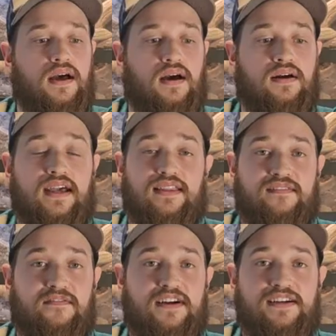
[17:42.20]
Okay, the
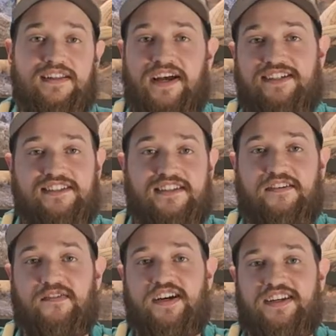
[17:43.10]
very last
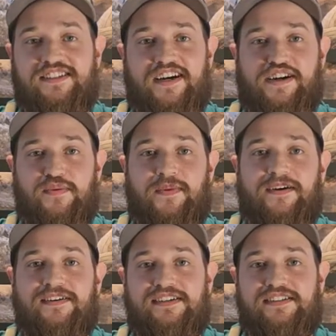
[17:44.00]
thing we're going to talk
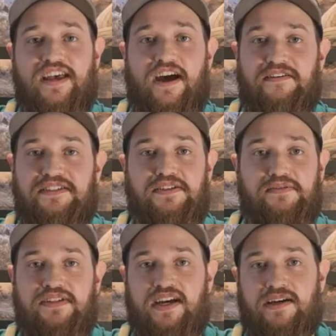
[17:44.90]
about is how to
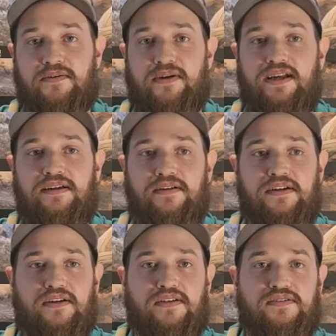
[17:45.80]
decorate your
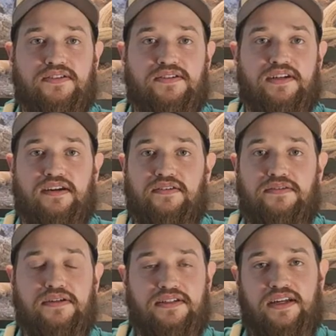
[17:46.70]
enclosure. Now, you
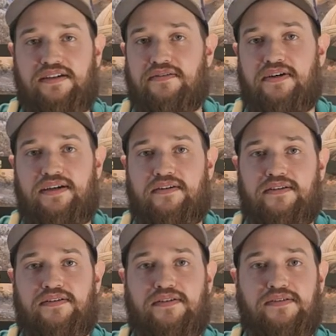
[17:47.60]
can decorate your
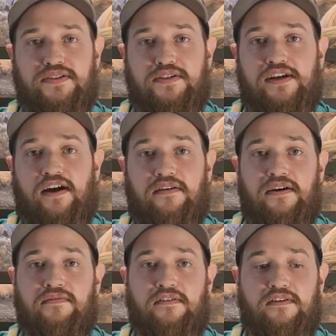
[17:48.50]
enclosure
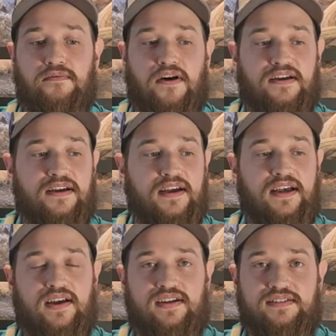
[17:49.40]
however you want,
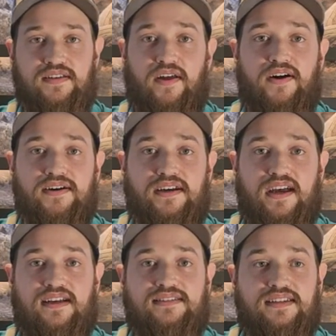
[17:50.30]
as long
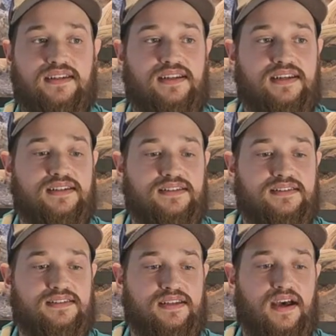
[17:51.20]
as it
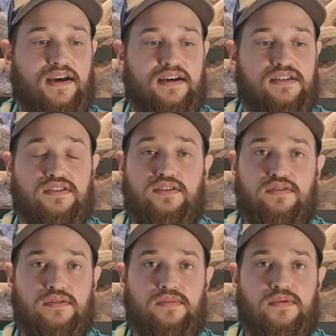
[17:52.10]
is
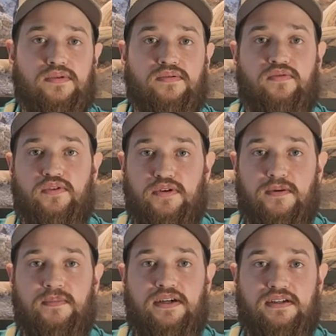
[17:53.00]
suitable for
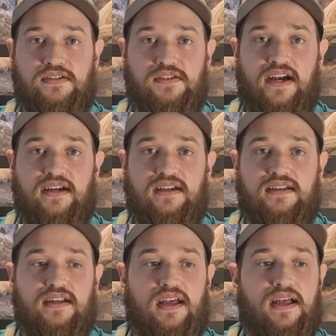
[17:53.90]
your bearded
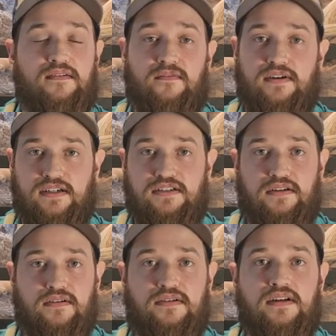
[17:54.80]
dragon and
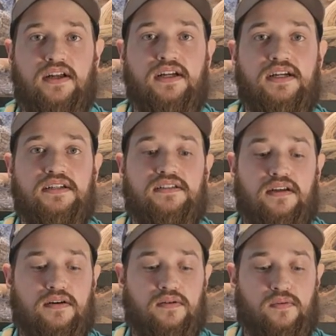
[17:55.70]
functional.
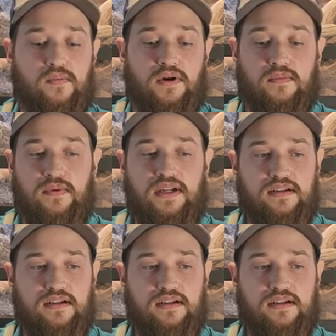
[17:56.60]
So what we